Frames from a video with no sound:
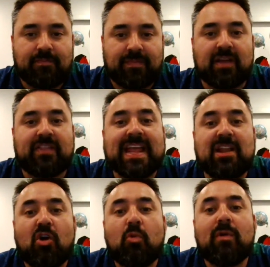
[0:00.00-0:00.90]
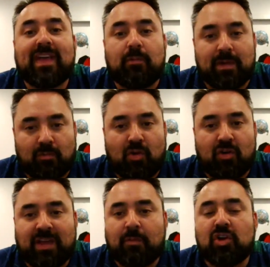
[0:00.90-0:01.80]
They know where they went wrong.
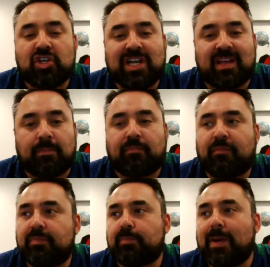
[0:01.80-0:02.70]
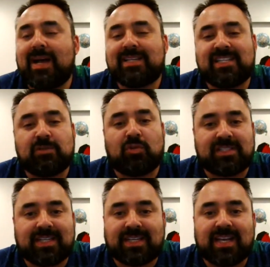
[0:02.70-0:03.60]
They weren't gelling. Passes weren't
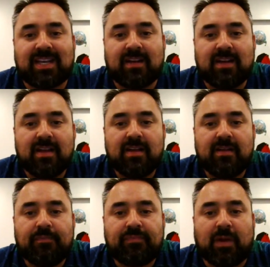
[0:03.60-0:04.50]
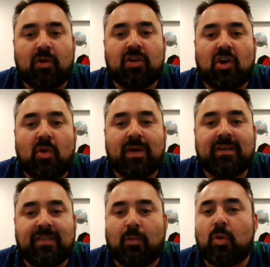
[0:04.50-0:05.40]
sticking. They weren't going
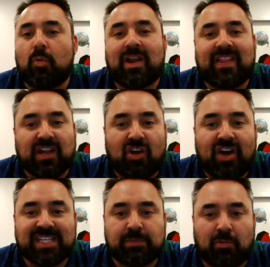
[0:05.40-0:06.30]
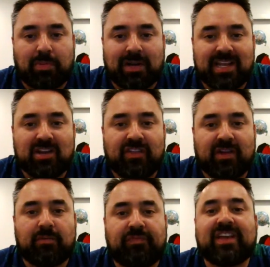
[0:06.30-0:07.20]
in. They weren't running their lines properly.
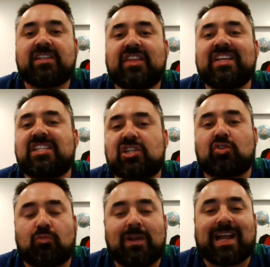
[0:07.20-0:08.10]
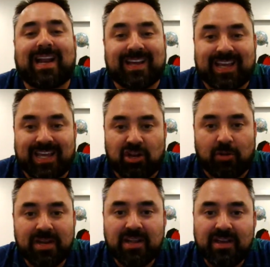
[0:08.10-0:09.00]
Things just looked really clunky. You know
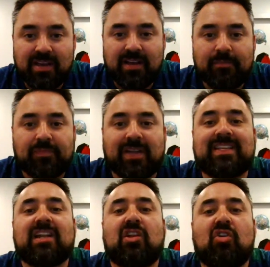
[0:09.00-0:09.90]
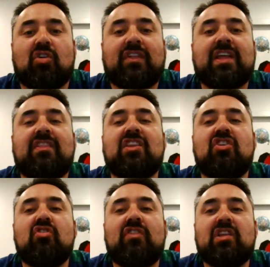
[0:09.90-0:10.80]
what I mean? It didn't look. They
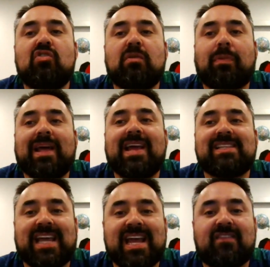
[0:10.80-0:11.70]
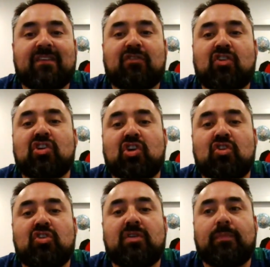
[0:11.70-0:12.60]
knew the plans. They've got a
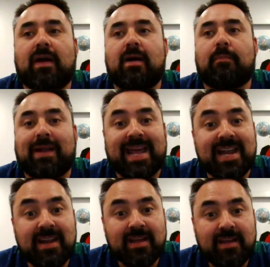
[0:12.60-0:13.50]
good plan.